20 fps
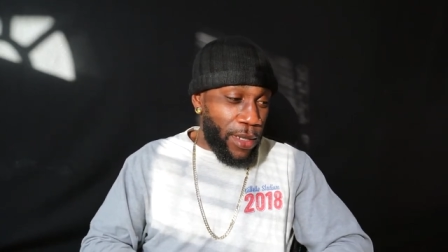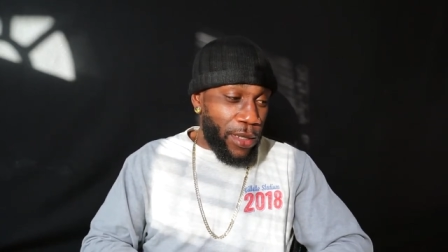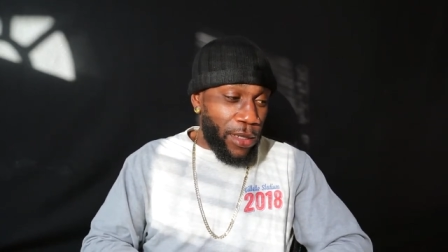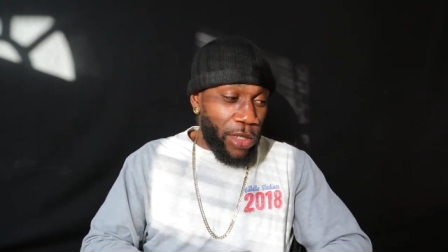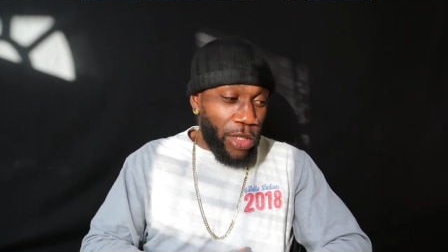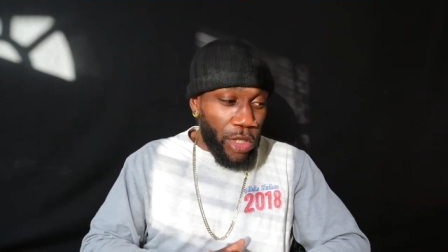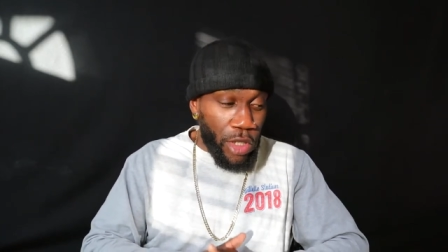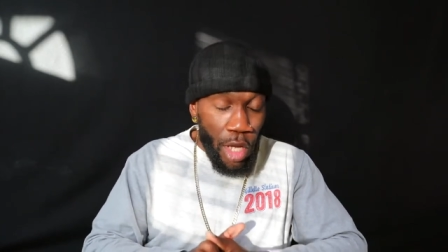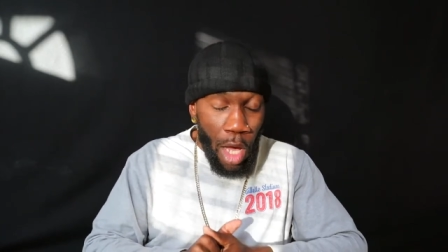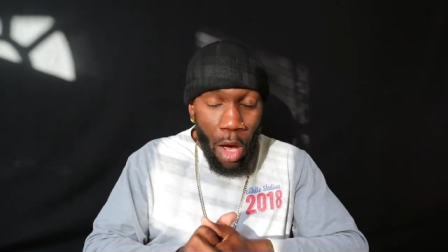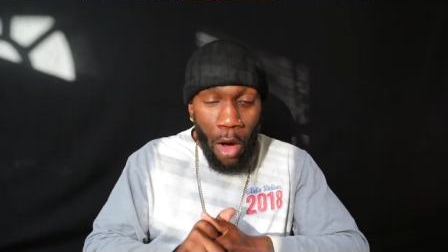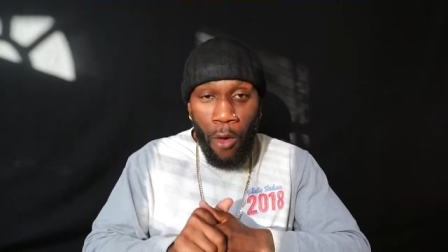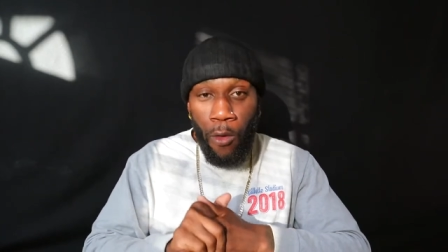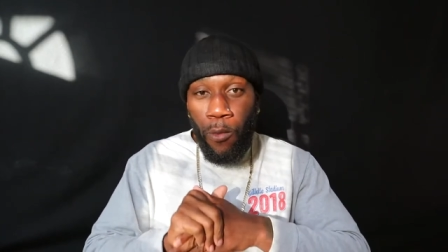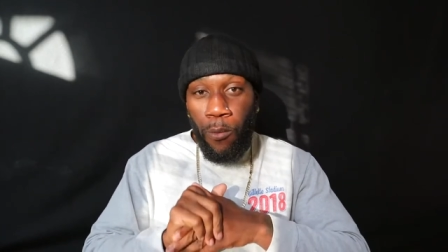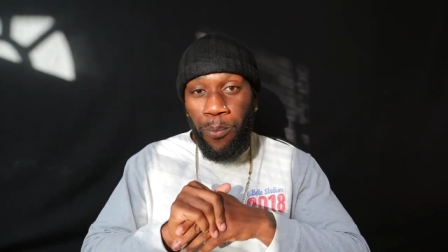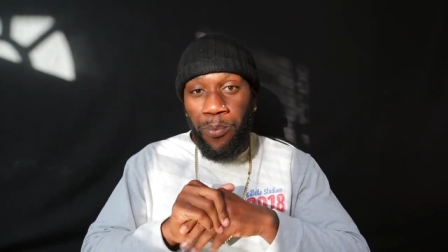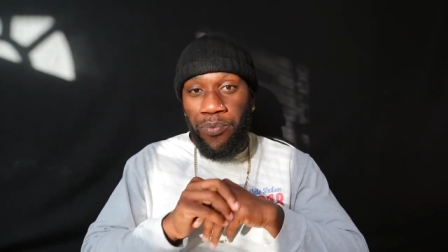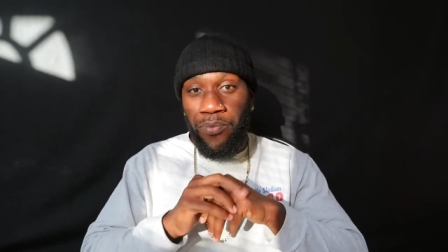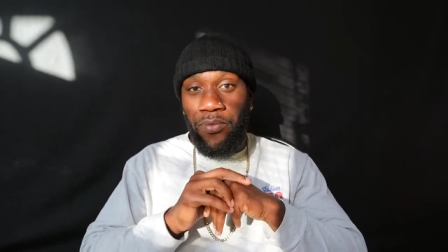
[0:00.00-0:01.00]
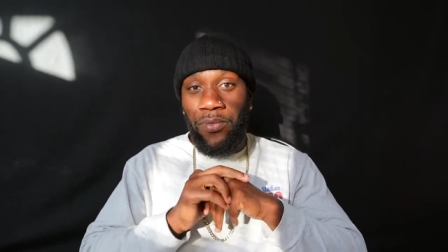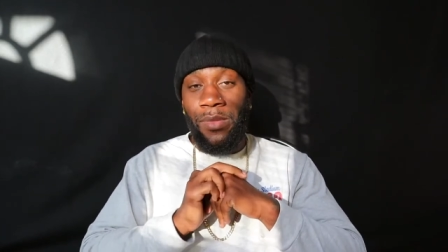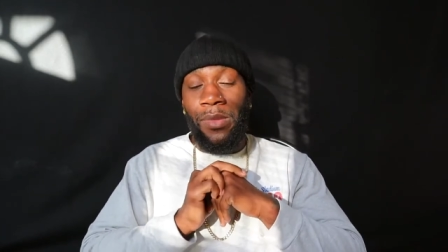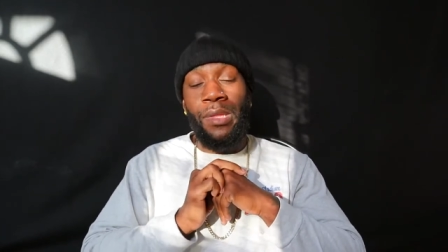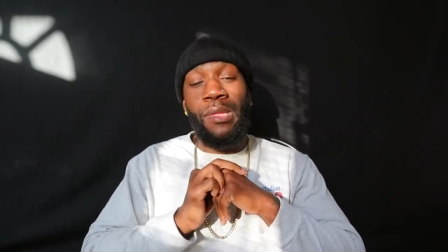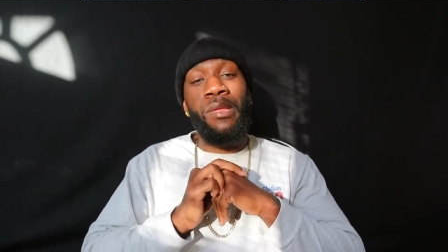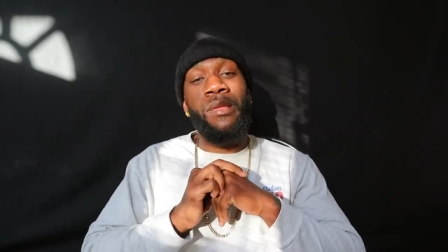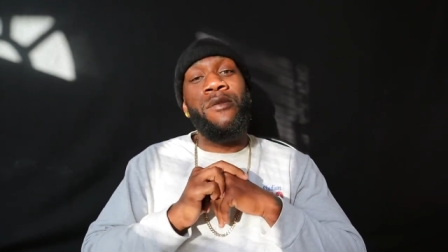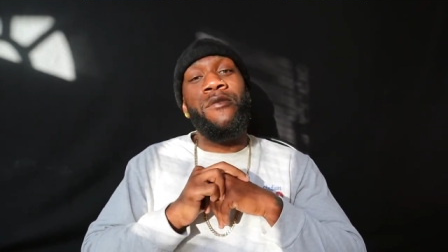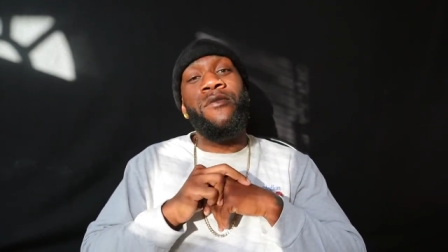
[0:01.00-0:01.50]
So,
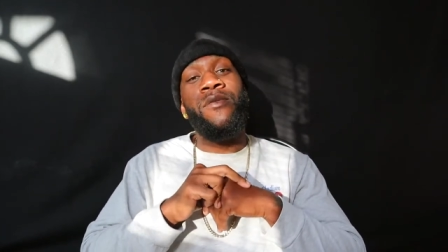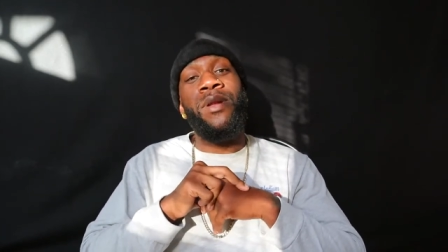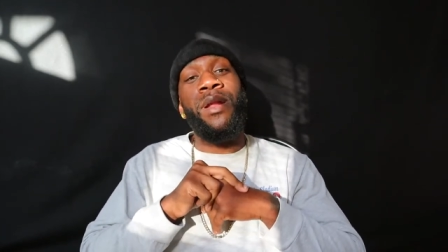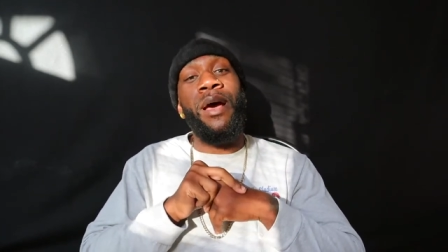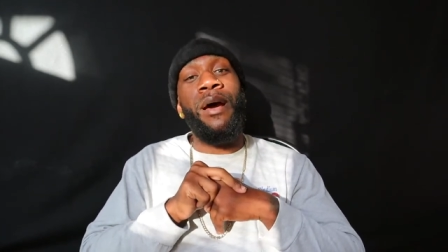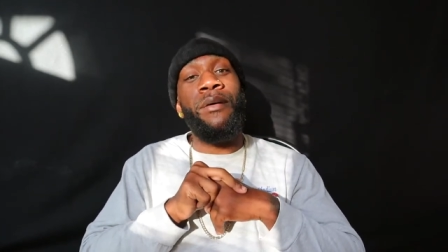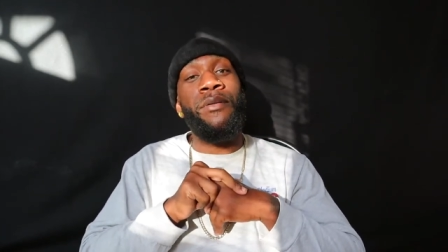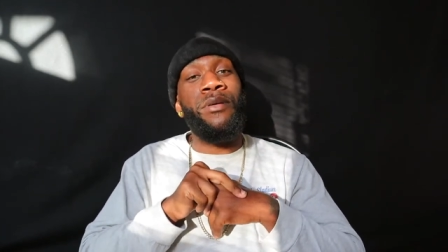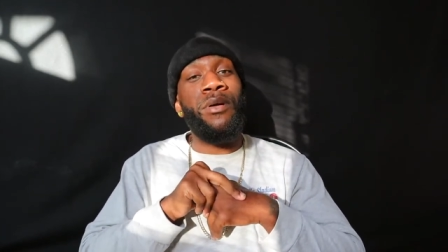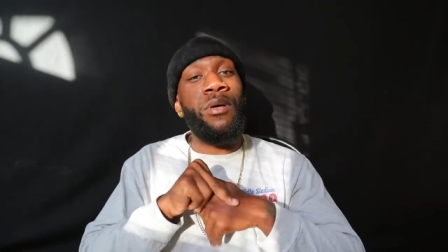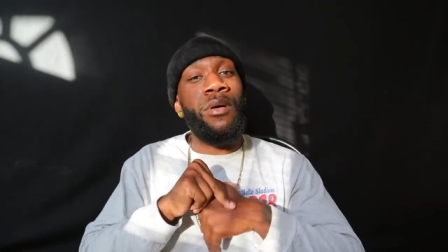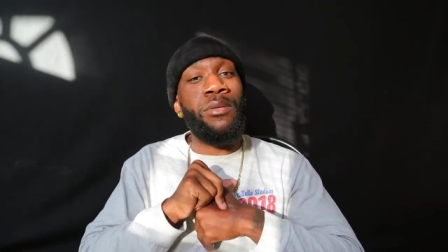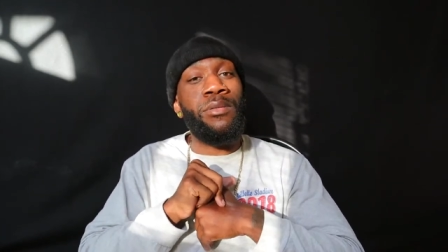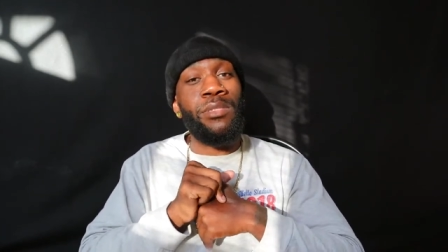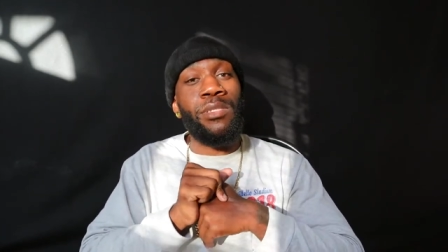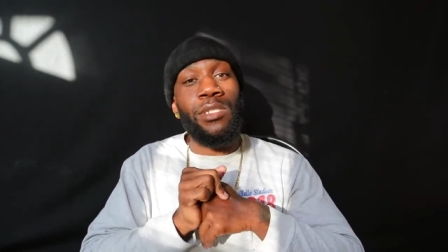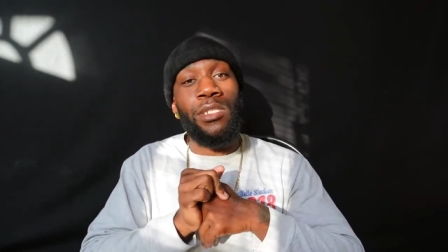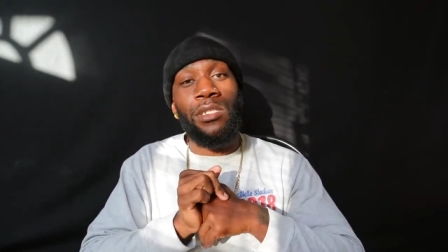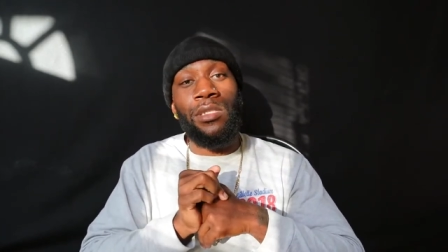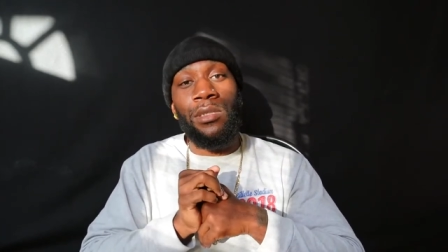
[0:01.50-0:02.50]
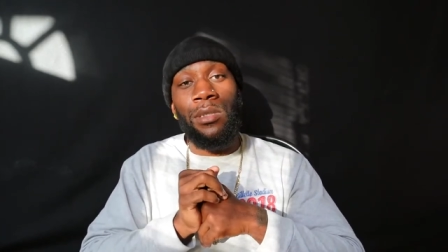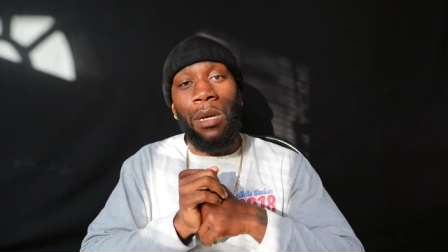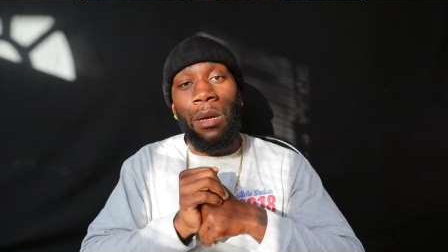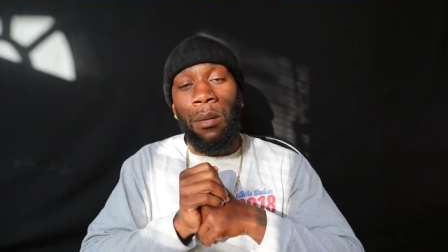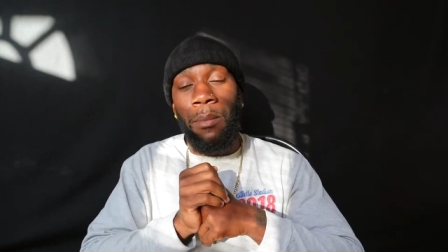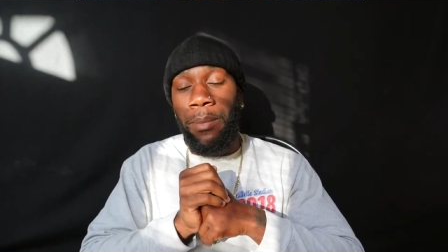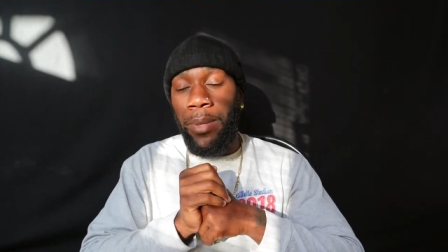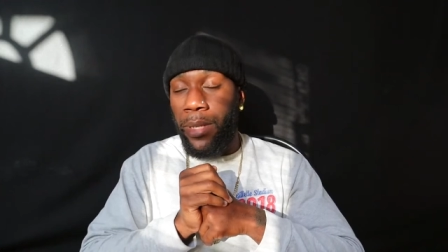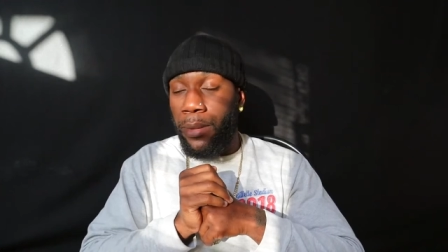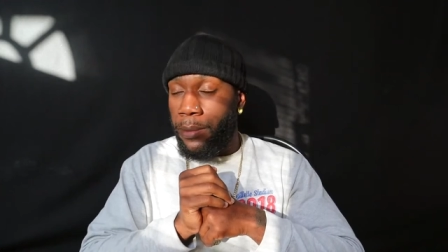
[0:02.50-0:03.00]
from now on, it's just
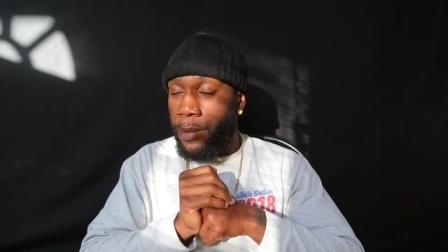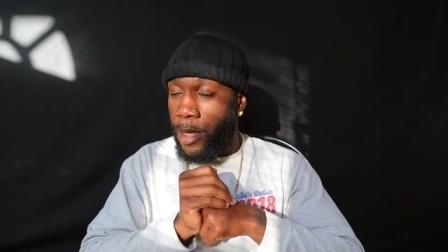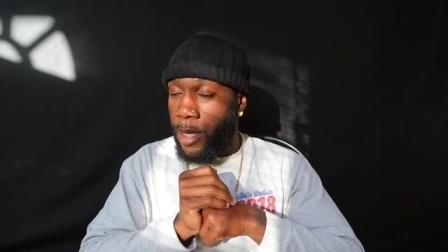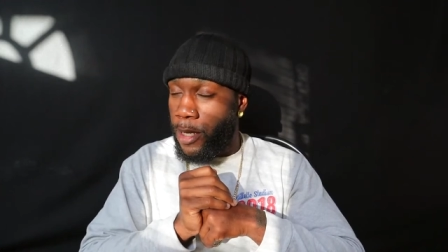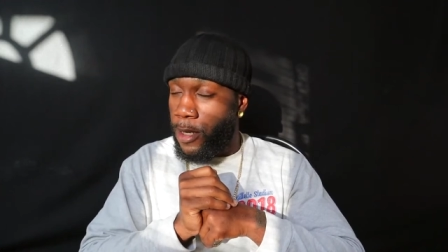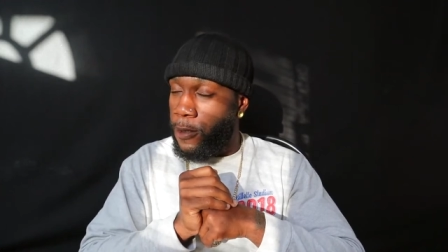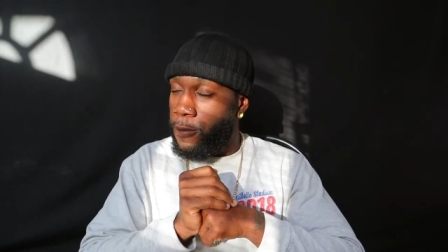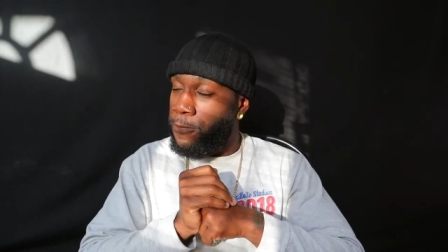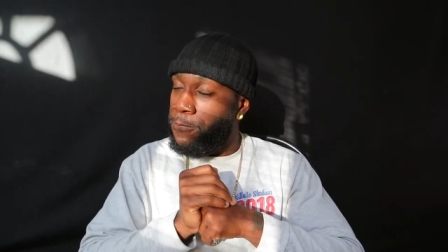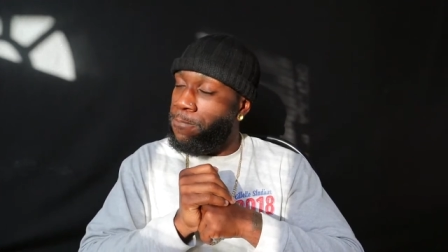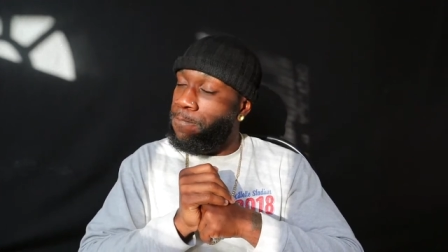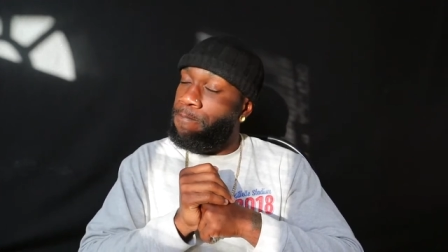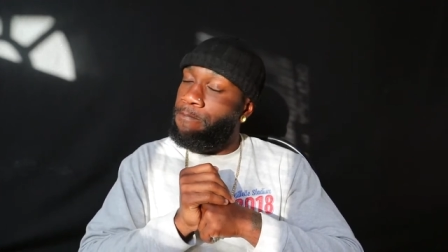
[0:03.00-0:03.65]
gonna be me